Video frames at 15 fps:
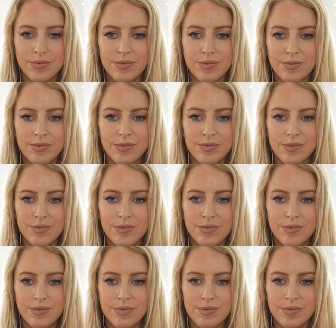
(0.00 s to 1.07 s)

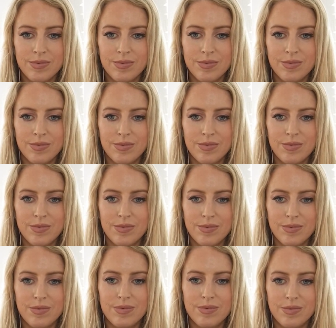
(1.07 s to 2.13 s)

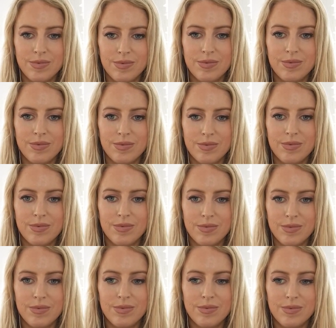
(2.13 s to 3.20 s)

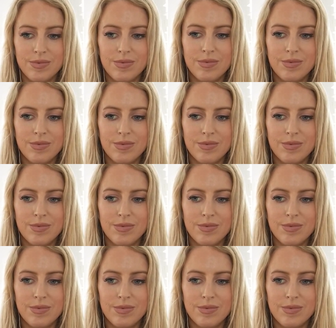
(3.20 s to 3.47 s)
[no speech]